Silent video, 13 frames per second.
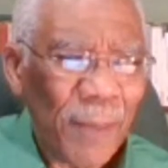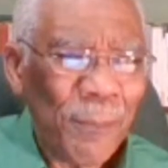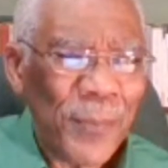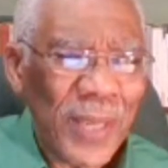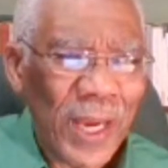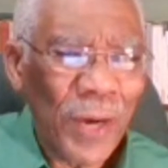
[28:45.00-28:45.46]

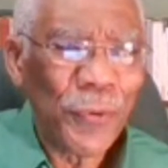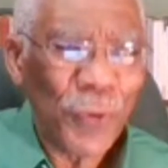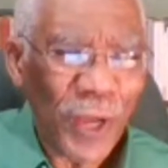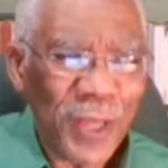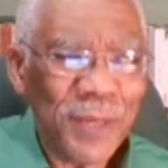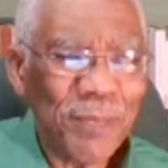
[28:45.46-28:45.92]
being
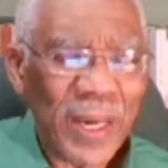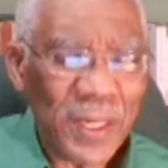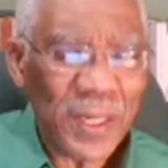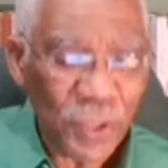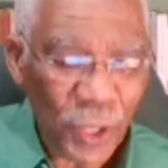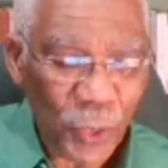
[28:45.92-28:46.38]
run by
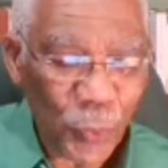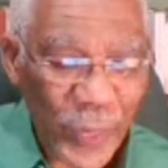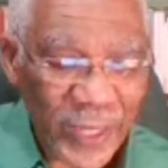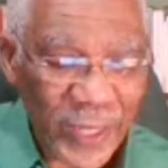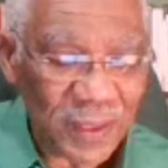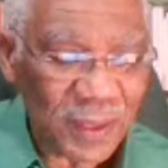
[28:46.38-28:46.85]

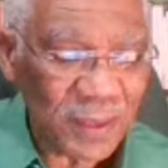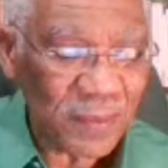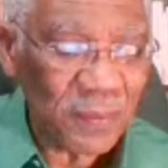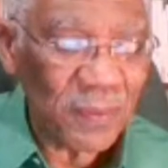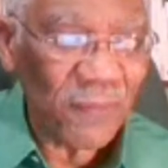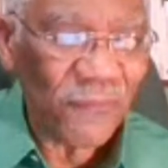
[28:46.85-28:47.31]
non-white
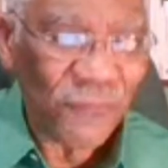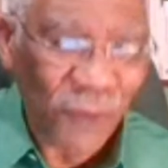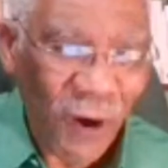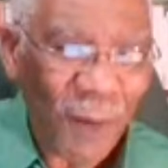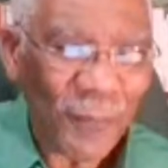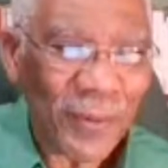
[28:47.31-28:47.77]

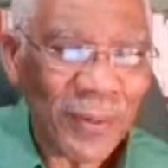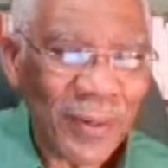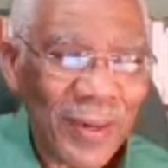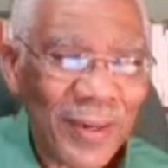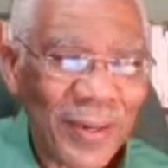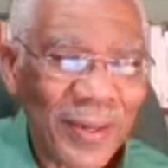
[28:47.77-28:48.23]
former
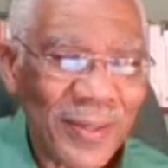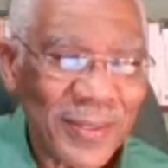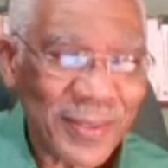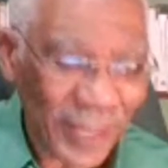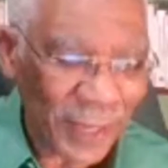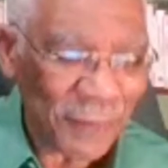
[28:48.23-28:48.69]

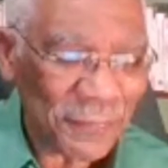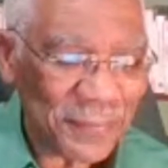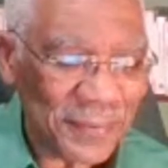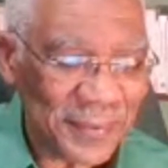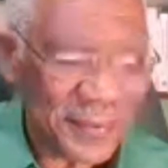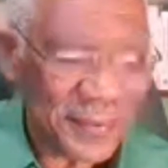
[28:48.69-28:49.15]

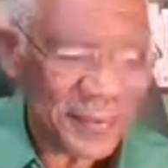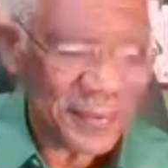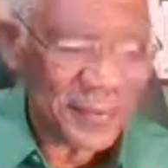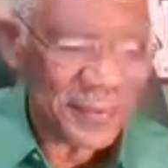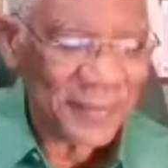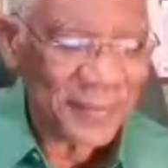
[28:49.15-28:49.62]
slaves.
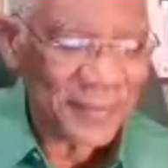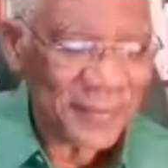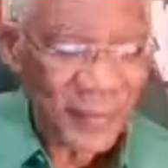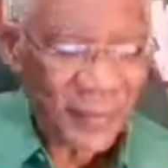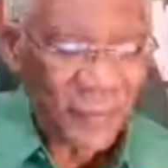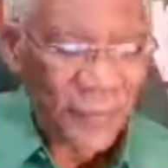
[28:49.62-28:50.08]

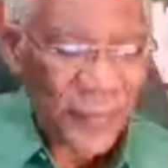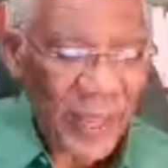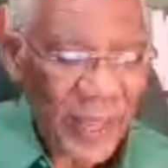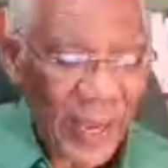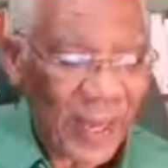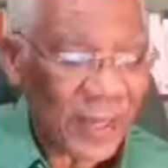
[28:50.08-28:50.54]

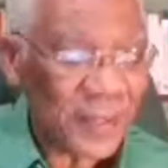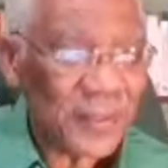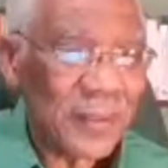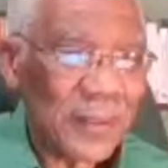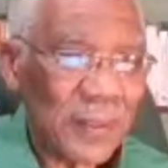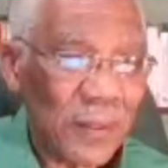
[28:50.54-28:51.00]

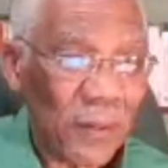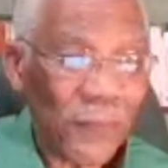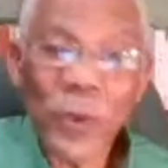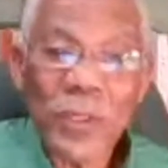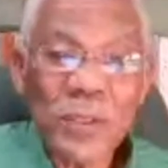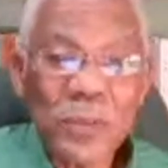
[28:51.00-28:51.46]
And of
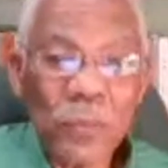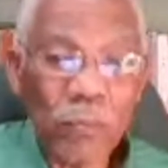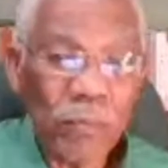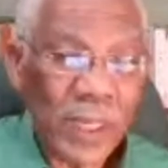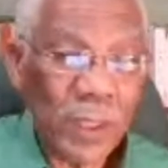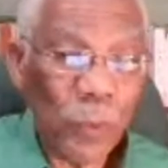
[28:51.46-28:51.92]
course,
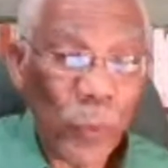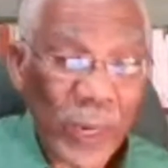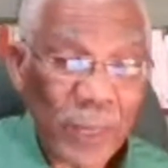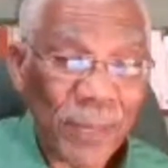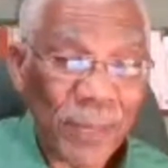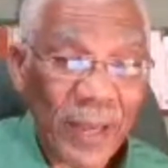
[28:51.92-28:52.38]
many
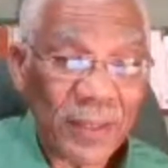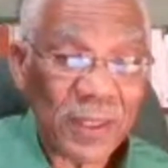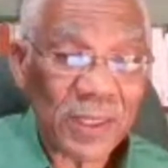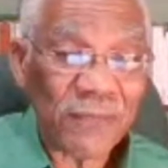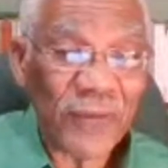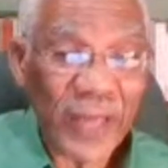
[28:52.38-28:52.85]
white
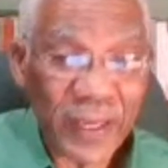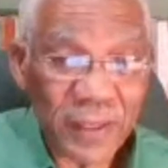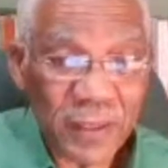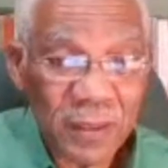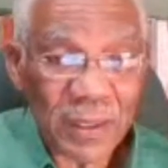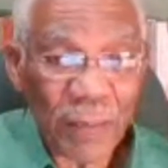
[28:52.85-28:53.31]
planters
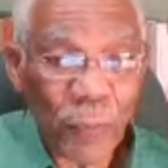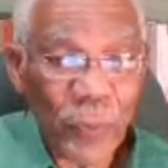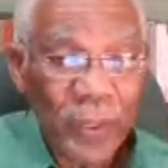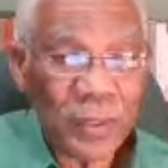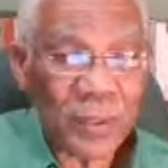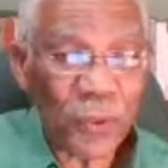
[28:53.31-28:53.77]
fled. Some
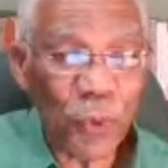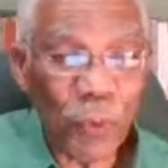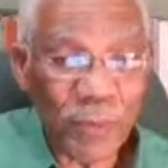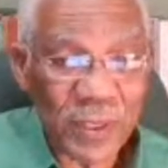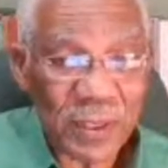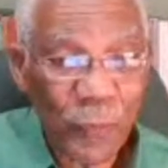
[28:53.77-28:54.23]
went to
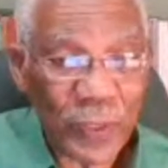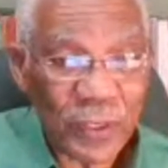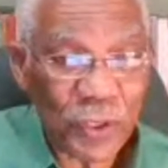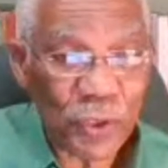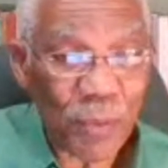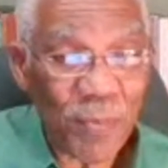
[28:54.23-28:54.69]
Cuba, some went
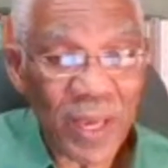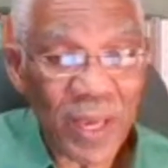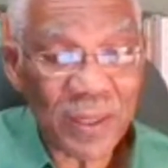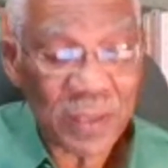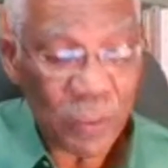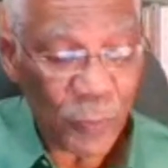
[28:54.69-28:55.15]
to
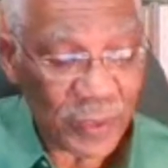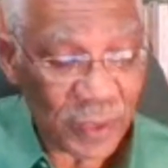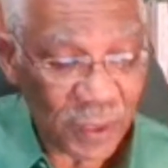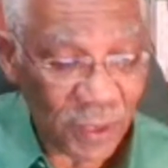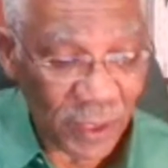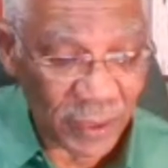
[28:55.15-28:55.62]
Jamaica, some went
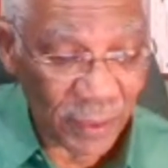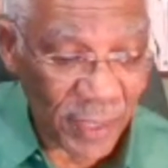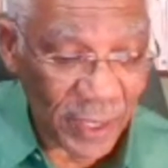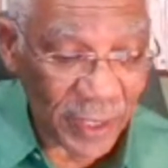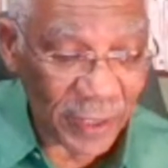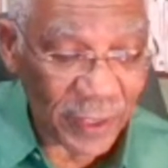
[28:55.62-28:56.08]
to North
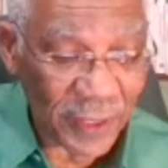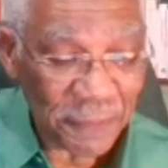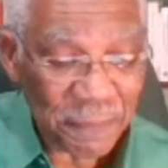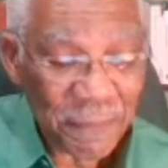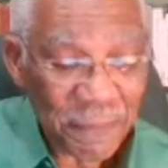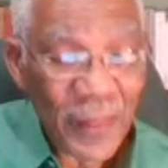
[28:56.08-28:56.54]
America.
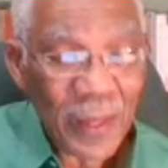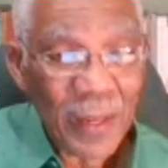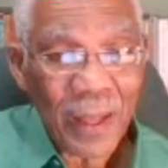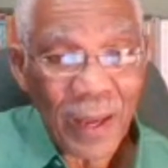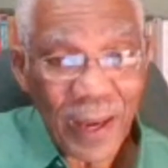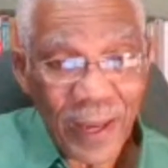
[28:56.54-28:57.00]

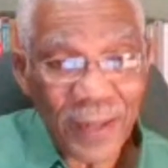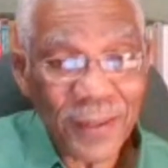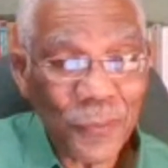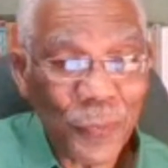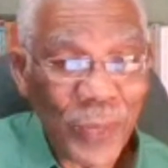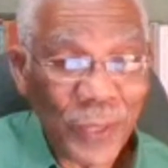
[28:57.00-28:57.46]

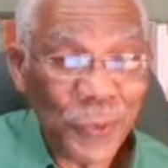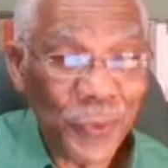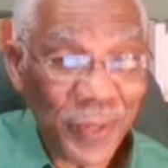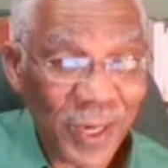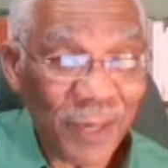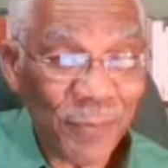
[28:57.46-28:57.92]
And when you
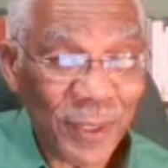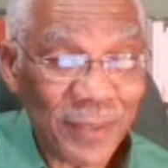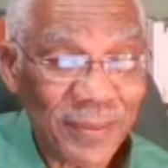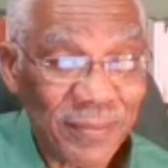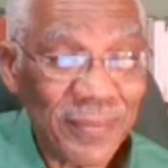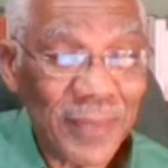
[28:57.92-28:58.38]
hear about